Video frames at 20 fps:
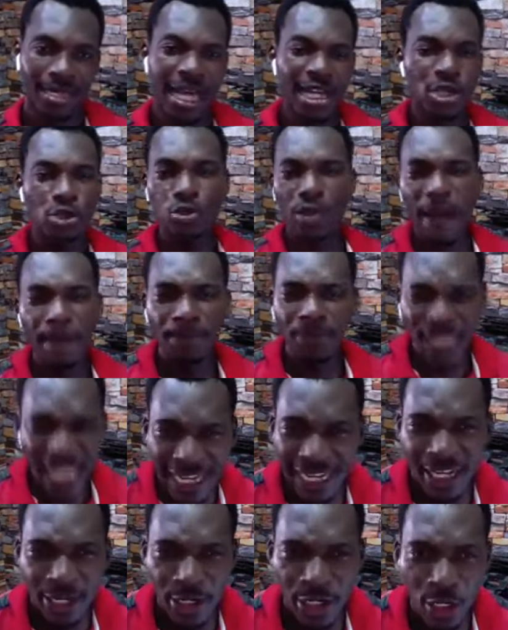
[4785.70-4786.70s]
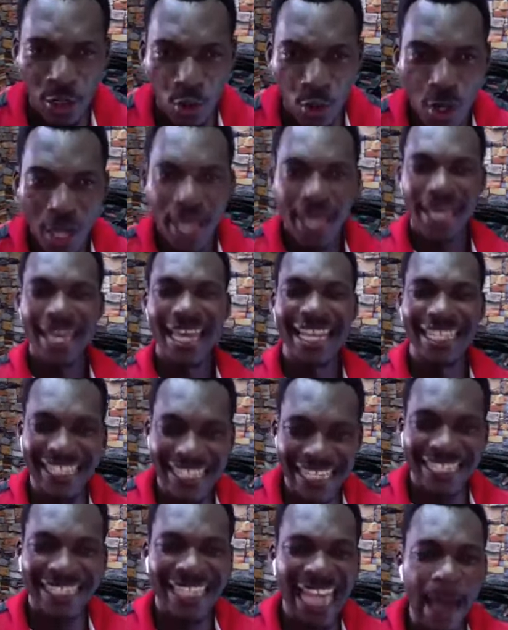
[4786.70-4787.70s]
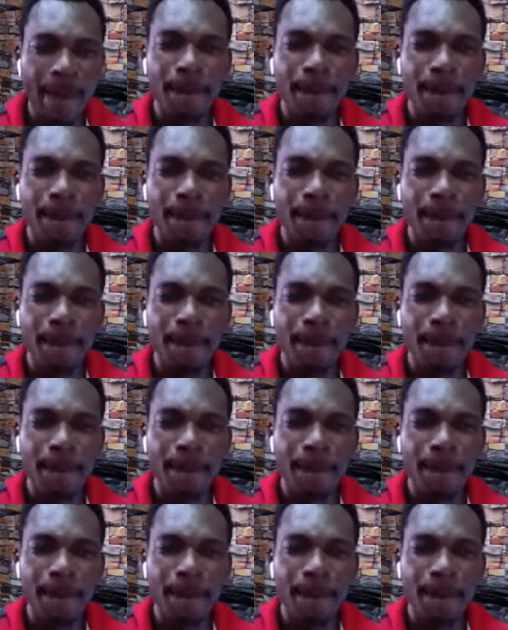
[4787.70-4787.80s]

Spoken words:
That is why I'm telling you, it is